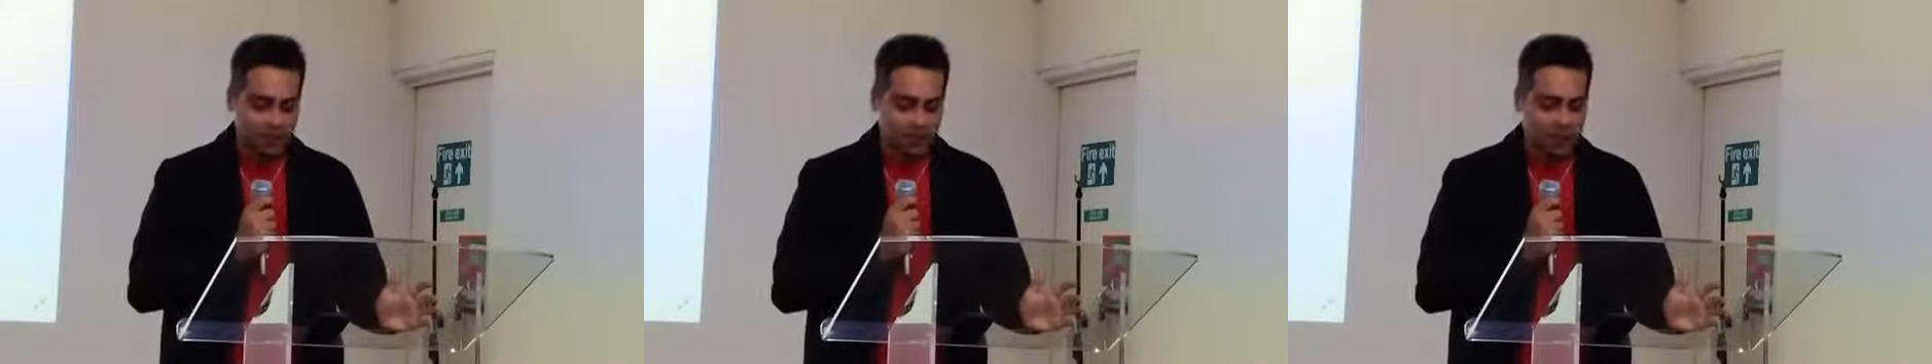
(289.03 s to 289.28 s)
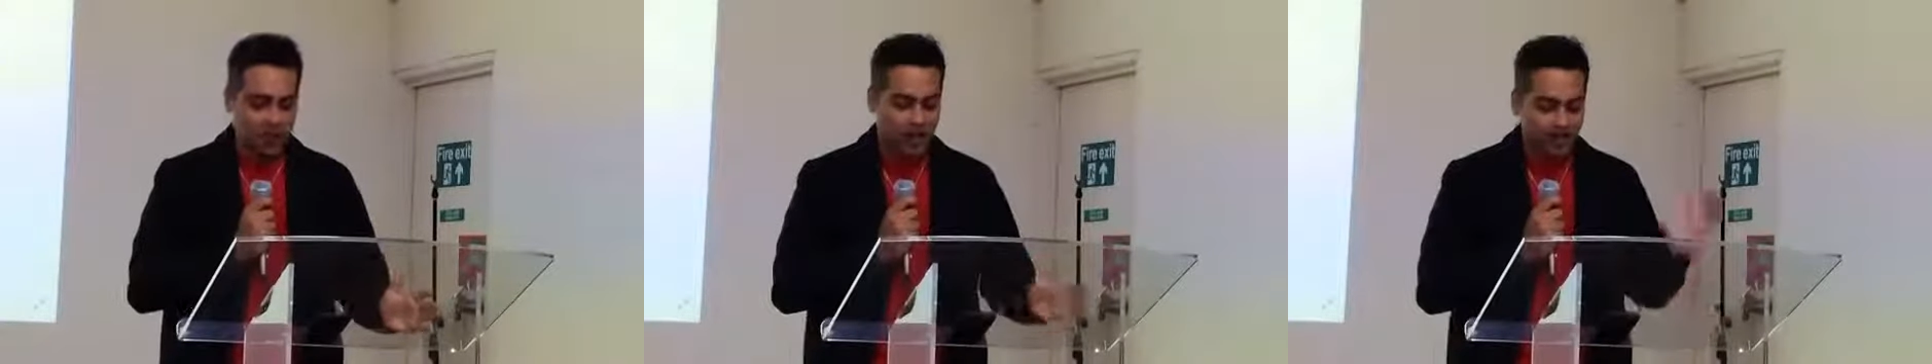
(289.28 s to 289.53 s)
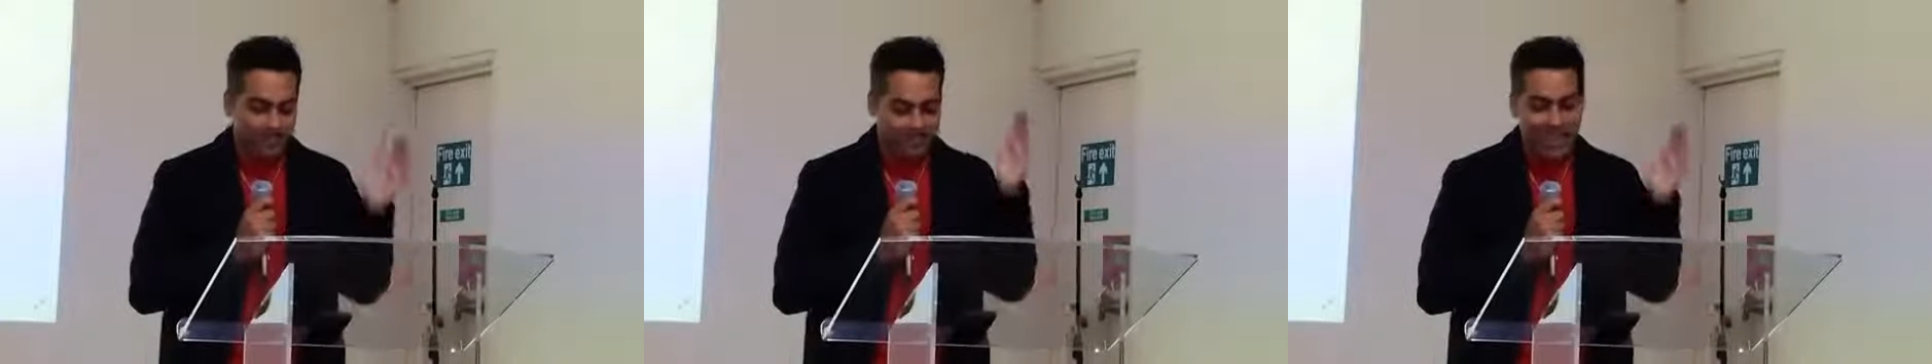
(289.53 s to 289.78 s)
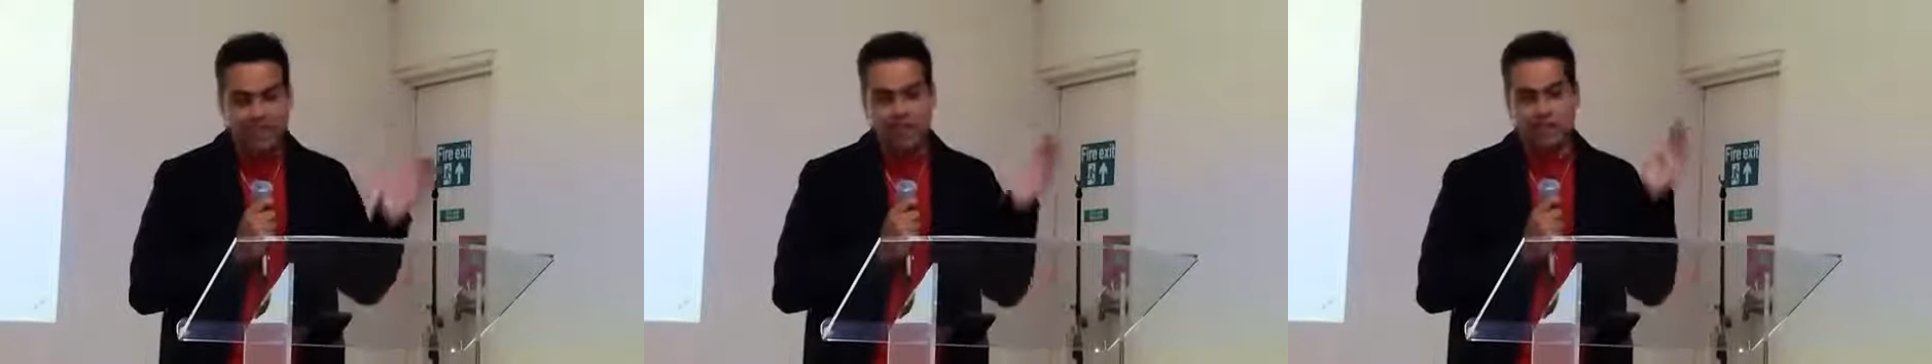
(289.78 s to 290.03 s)
because
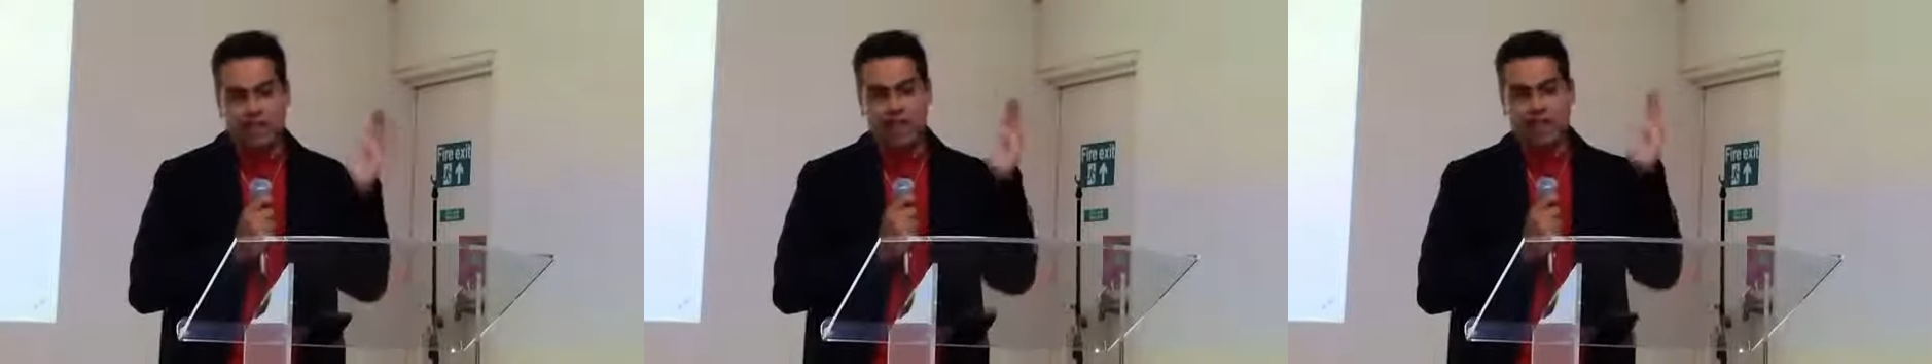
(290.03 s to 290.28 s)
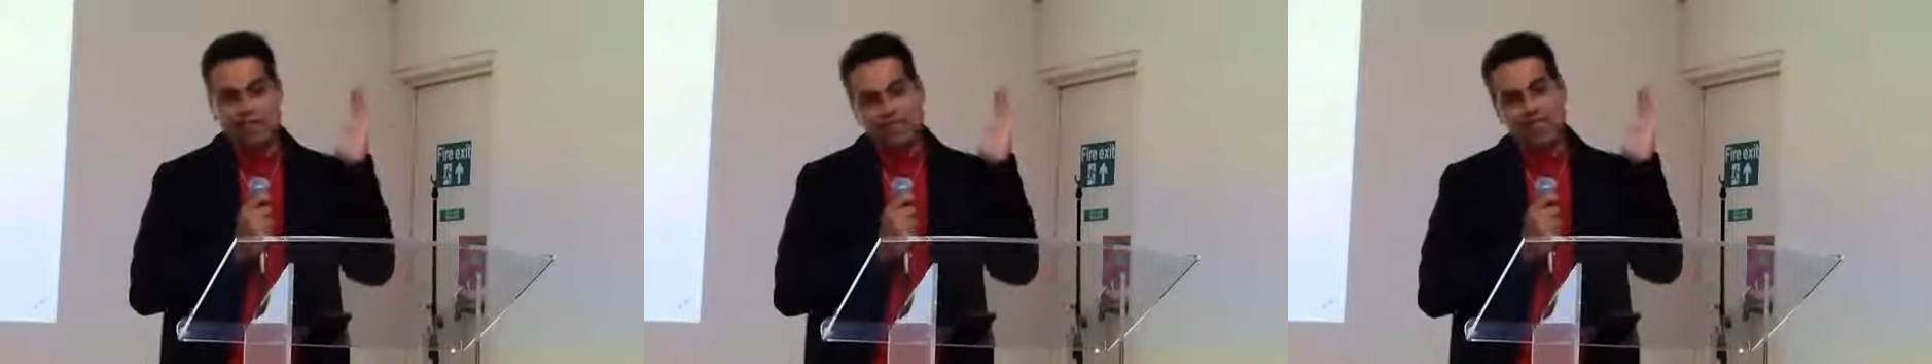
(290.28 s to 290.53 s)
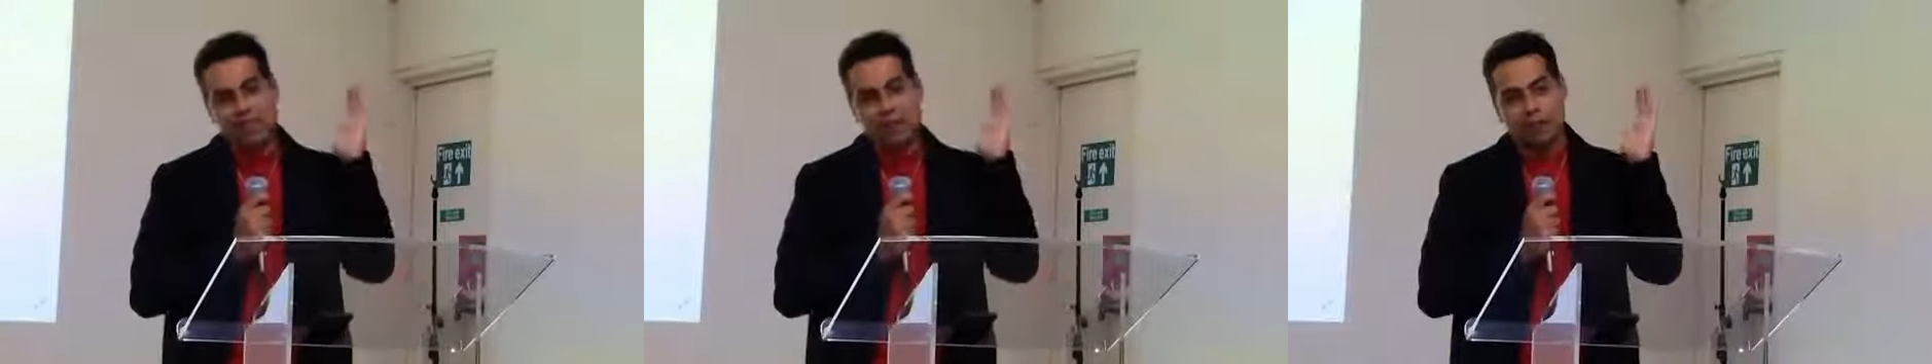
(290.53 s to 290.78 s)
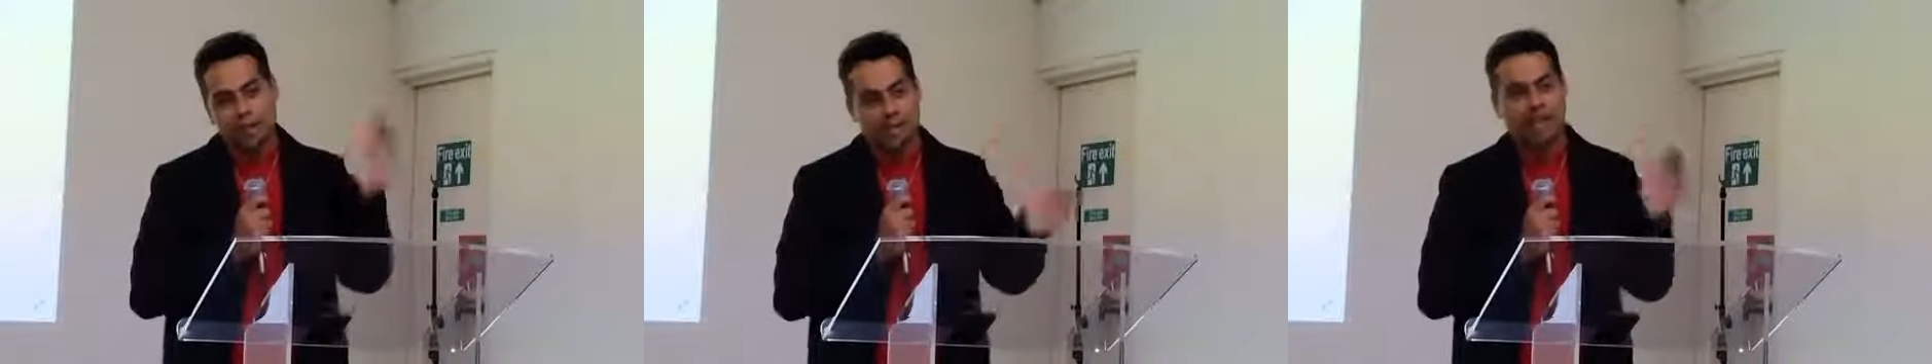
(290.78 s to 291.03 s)
next week is just the
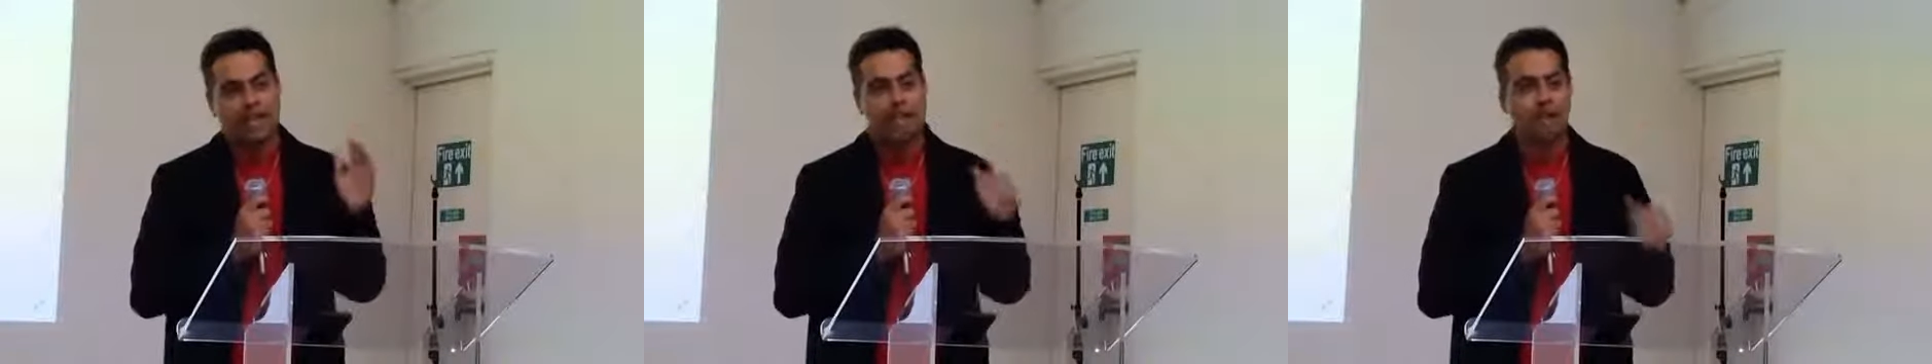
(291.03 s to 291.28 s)
beginning